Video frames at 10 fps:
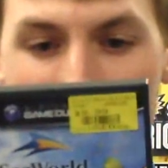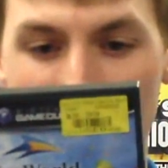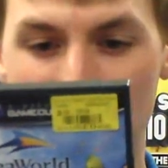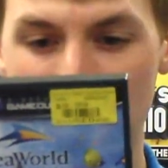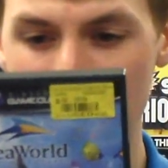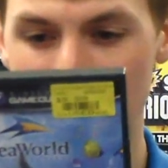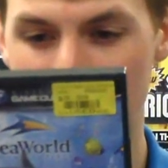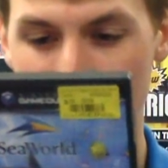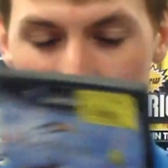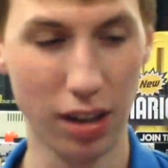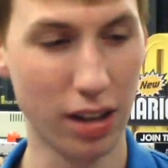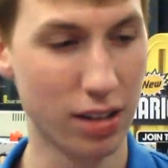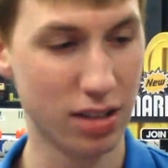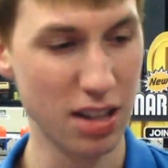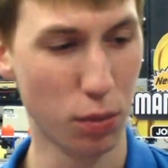mean, at first you think it's like
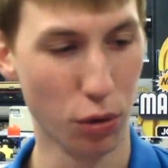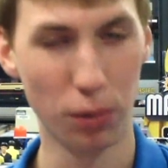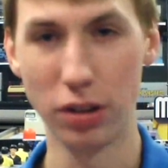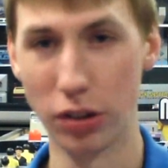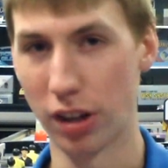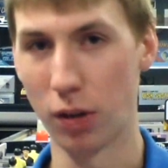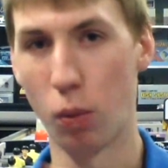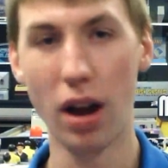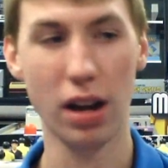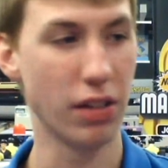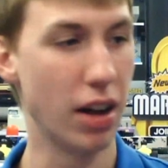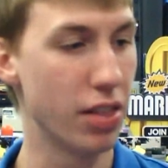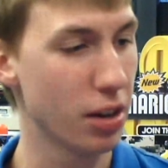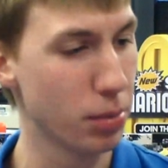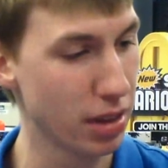SeaWorld, we can just like walk around there,